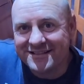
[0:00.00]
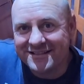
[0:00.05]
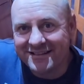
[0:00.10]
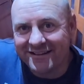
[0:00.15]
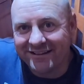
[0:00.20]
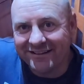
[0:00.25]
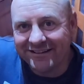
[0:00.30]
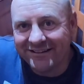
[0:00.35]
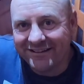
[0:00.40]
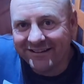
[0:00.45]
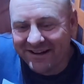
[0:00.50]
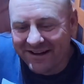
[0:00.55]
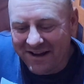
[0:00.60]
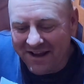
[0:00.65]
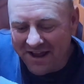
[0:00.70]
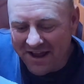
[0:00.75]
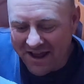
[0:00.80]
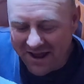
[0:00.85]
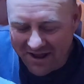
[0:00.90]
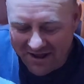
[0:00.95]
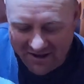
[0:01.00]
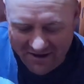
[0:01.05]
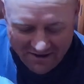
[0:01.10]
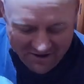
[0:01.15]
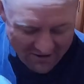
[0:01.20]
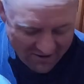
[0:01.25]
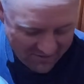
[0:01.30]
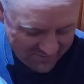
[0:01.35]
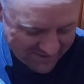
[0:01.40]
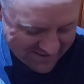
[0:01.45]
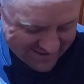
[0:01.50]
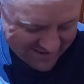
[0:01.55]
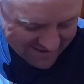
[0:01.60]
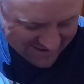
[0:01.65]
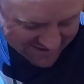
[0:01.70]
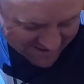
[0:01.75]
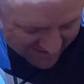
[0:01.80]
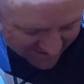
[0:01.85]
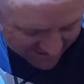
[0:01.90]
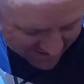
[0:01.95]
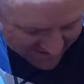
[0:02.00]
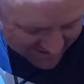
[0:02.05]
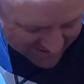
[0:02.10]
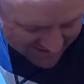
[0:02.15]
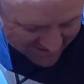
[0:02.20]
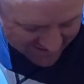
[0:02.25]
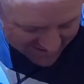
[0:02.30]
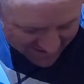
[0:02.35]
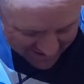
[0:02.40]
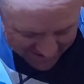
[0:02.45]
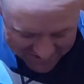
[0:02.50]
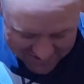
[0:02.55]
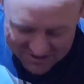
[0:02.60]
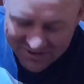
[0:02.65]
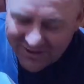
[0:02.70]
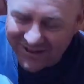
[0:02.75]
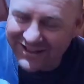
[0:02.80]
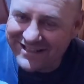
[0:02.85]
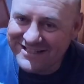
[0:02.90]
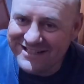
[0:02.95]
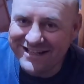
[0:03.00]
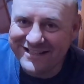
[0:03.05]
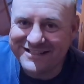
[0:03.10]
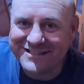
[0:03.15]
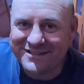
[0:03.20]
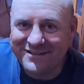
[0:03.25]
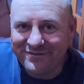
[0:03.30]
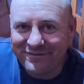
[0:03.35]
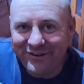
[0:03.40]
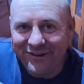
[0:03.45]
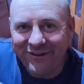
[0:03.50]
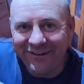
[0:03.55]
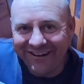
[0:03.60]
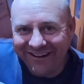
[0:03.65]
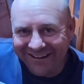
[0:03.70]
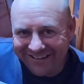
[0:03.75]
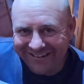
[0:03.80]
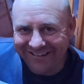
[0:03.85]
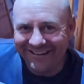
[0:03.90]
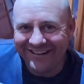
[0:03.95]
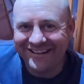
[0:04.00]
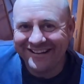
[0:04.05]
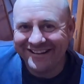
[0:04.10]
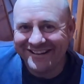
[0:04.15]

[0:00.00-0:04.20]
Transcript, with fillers: So uh, I'm essentially just trying to justify